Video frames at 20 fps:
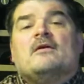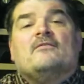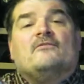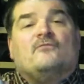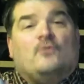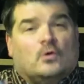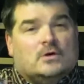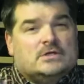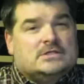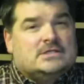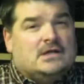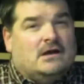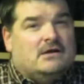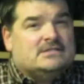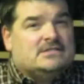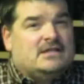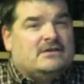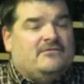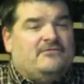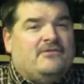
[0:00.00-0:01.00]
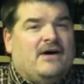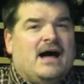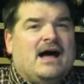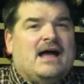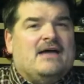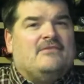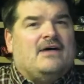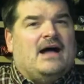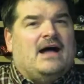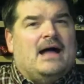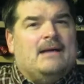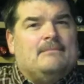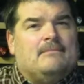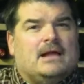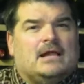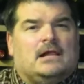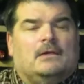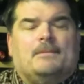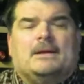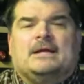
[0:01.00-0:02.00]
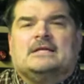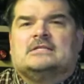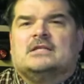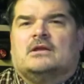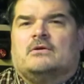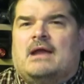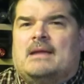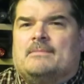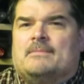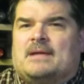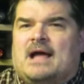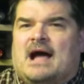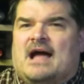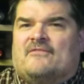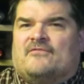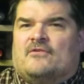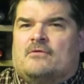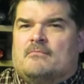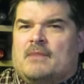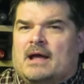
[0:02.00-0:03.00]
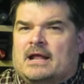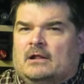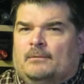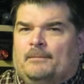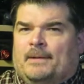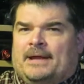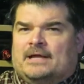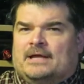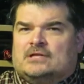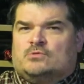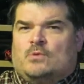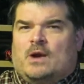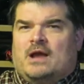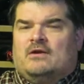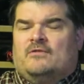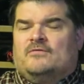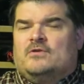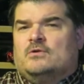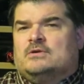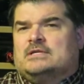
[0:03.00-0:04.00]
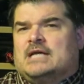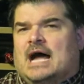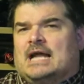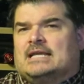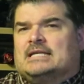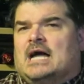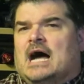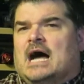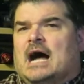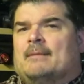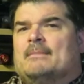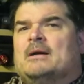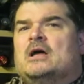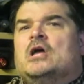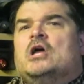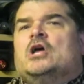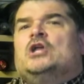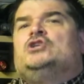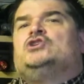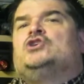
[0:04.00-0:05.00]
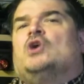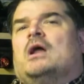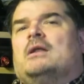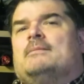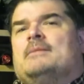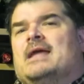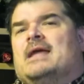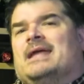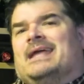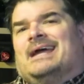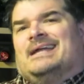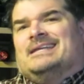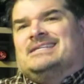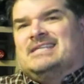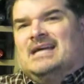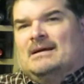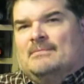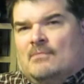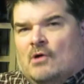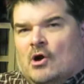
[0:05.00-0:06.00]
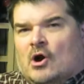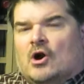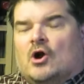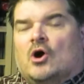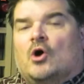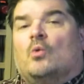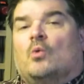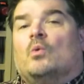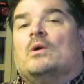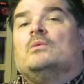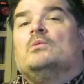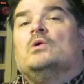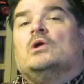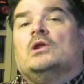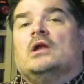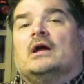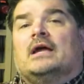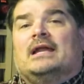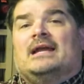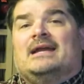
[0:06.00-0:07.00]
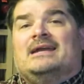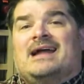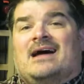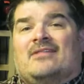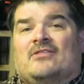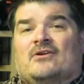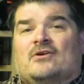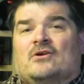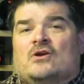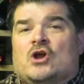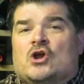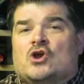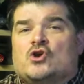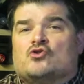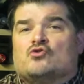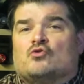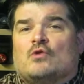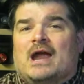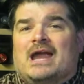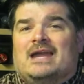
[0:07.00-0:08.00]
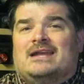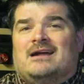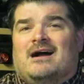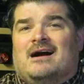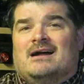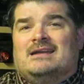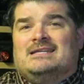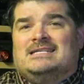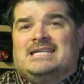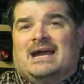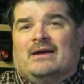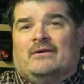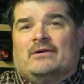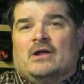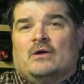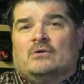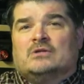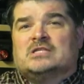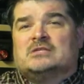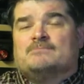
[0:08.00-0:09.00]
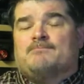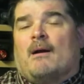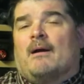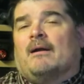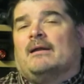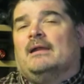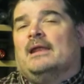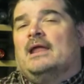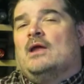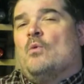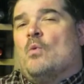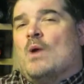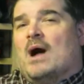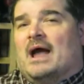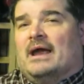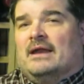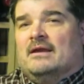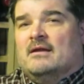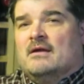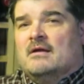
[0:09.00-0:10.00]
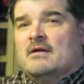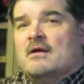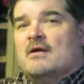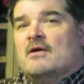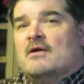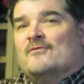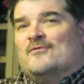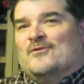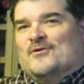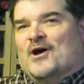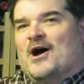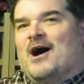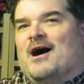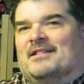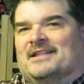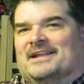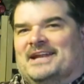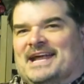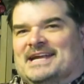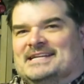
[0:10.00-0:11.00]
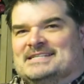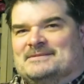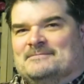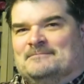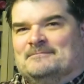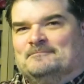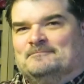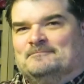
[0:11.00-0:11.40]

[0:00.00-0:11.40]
4 stars out of 5. I'm Michael Pinkus, the Grape Guy from MichaelPinkusWineReview.com. Join me again tomorrow when we'll look at another great Ontario sparkling wine for the holidays.